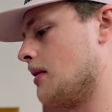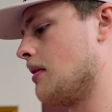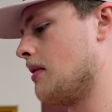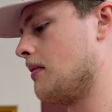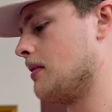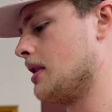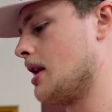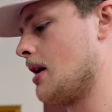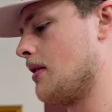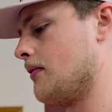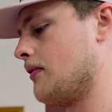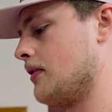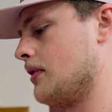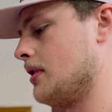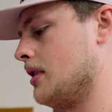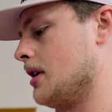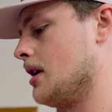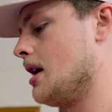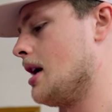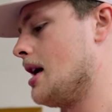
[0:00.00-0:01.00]
went with that for
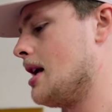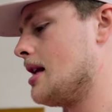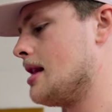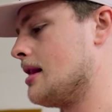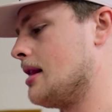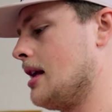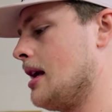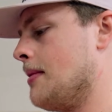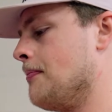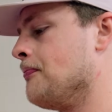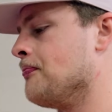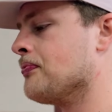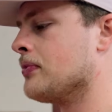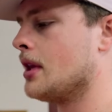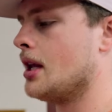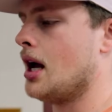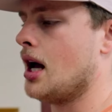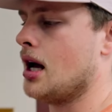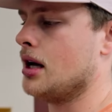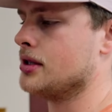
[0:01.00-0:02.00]
their theme.
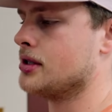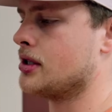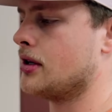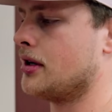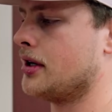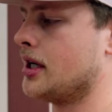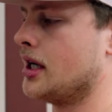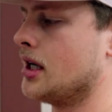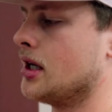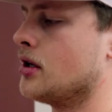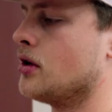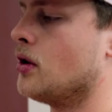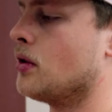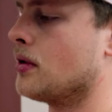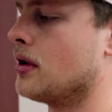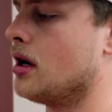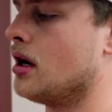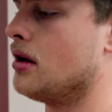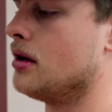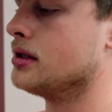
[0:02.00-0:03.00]
I'll start here.
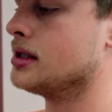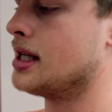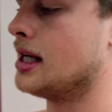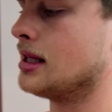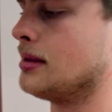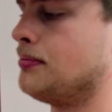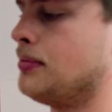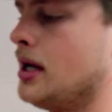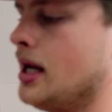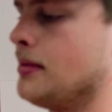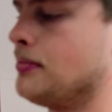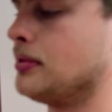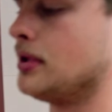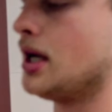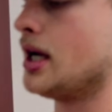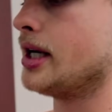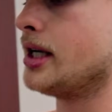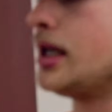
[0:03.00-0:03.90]
Colbert Allen's got the pipeline